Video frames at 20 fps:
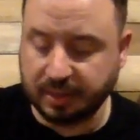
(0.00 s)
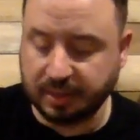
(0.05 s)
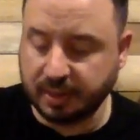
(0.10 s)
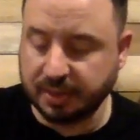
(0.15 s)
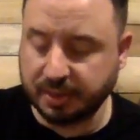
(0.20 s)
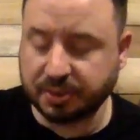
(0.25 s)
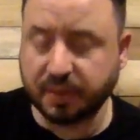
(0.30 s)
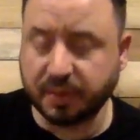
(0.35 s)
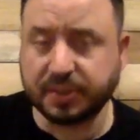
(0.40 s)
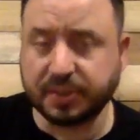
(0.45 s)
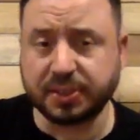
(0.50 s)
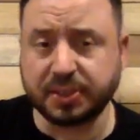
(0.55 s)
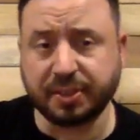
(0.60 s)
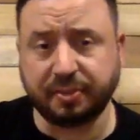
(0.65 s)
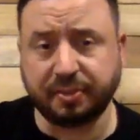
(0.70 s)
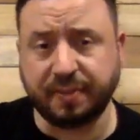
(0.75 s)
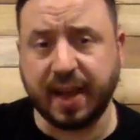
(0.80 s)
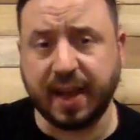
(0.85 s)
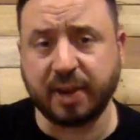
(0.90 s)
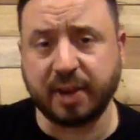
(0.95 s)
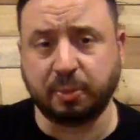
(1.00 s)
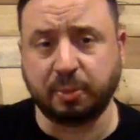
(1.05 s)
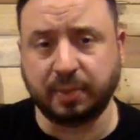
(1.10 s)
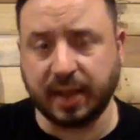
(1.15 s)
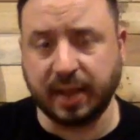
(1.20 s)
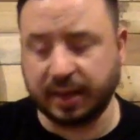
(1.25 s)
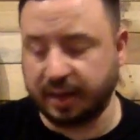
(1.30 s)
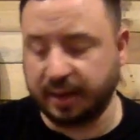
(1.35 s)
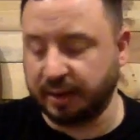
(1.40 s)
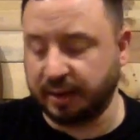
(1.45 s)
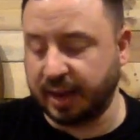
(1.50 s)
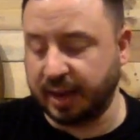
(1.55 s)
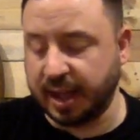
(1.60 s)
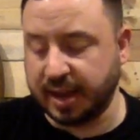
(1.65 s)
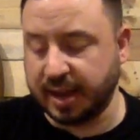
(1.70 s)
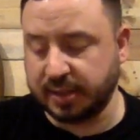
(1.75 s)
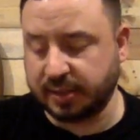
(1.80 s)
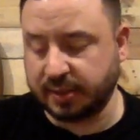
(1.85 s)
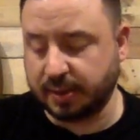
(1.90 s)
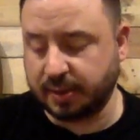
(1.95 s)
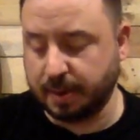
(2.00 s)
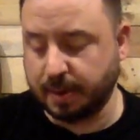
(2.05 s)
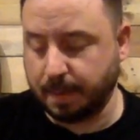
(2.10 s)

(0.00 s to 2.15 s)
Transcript: So this is the final blend here, guys.